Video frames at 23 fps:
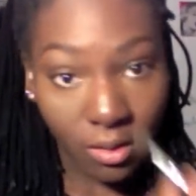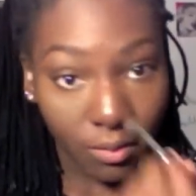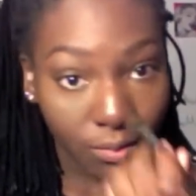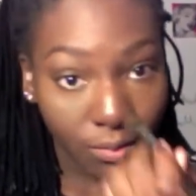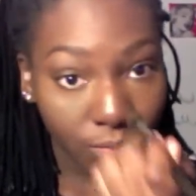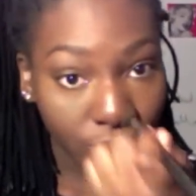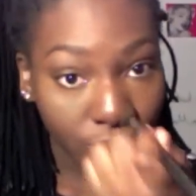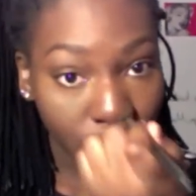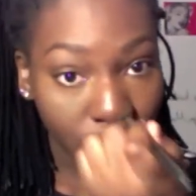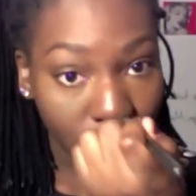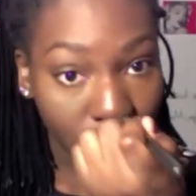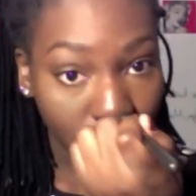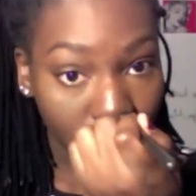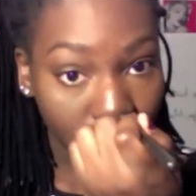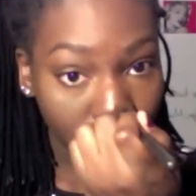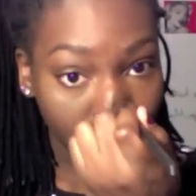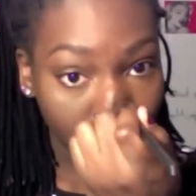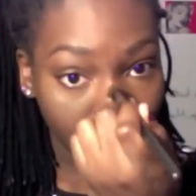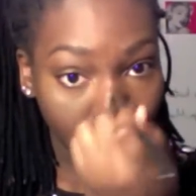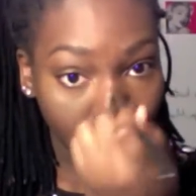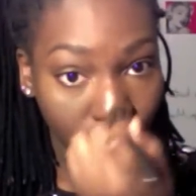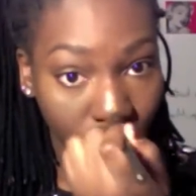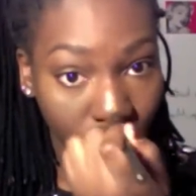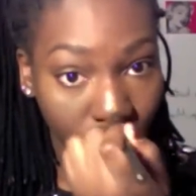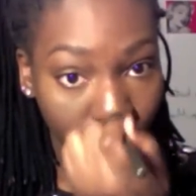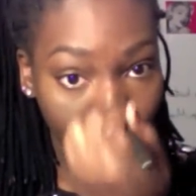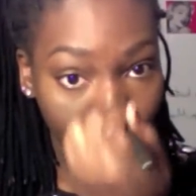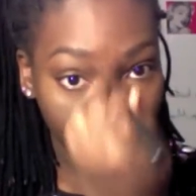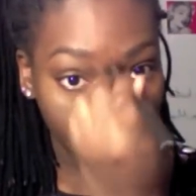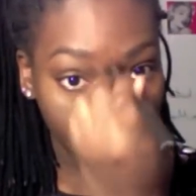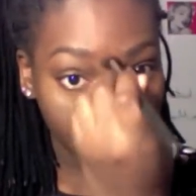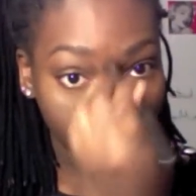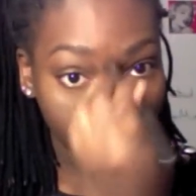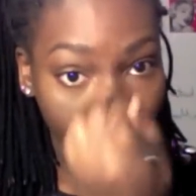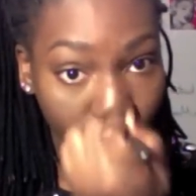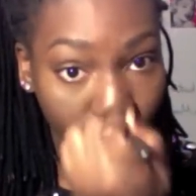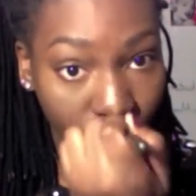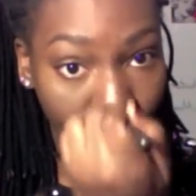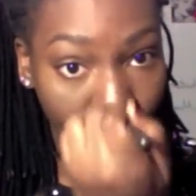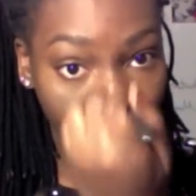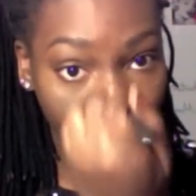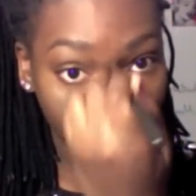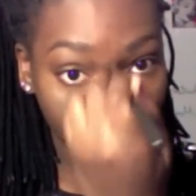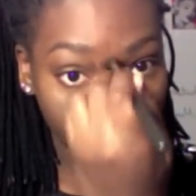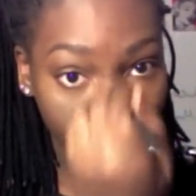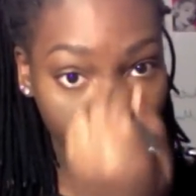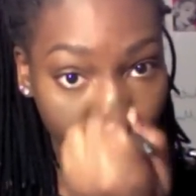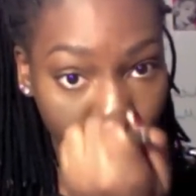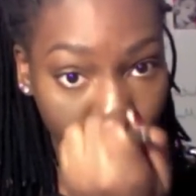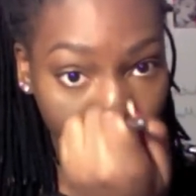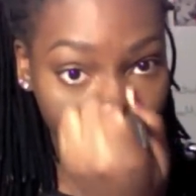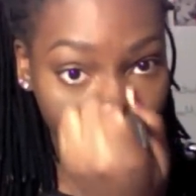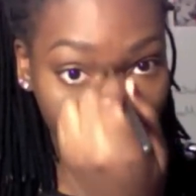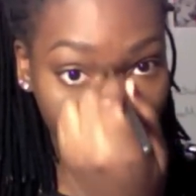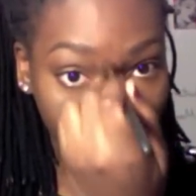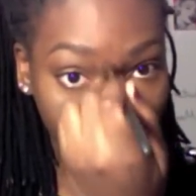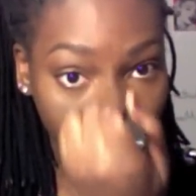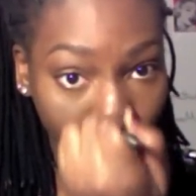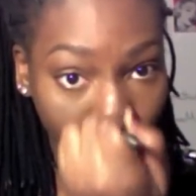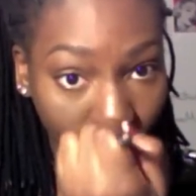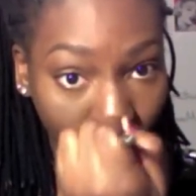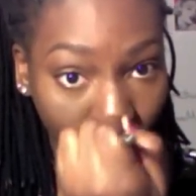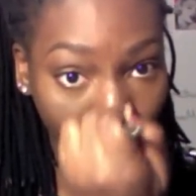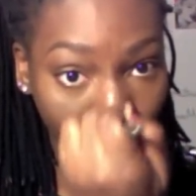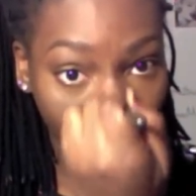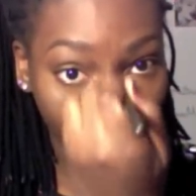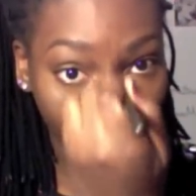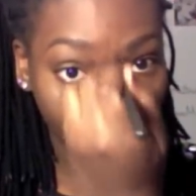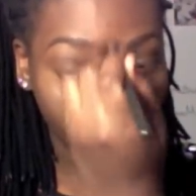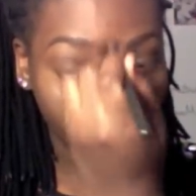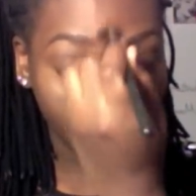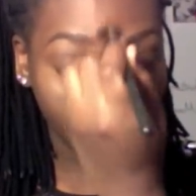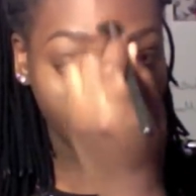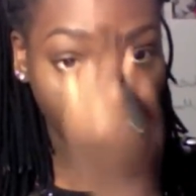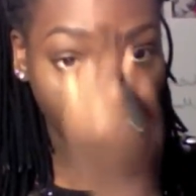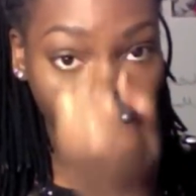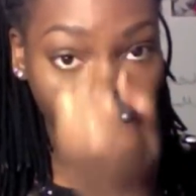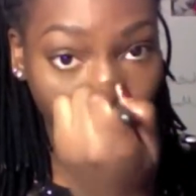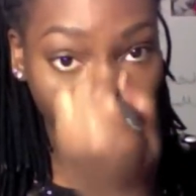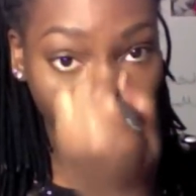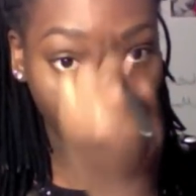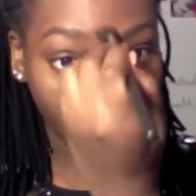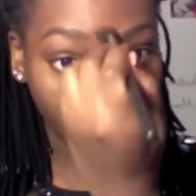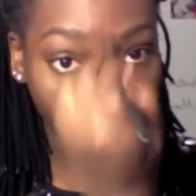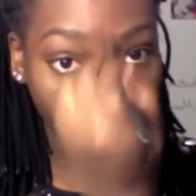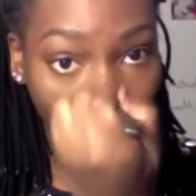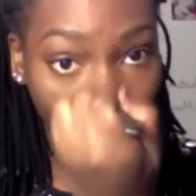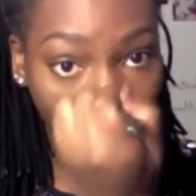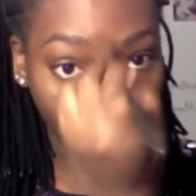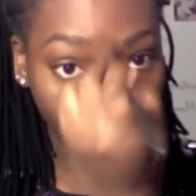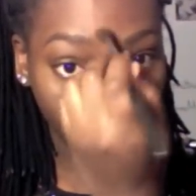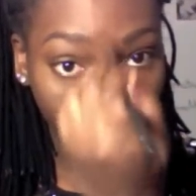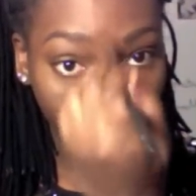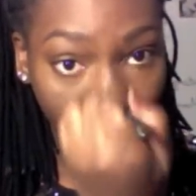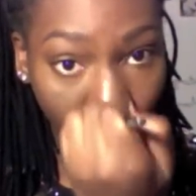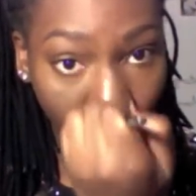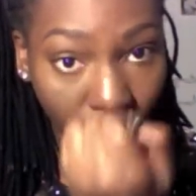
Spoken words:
my nose, right up here.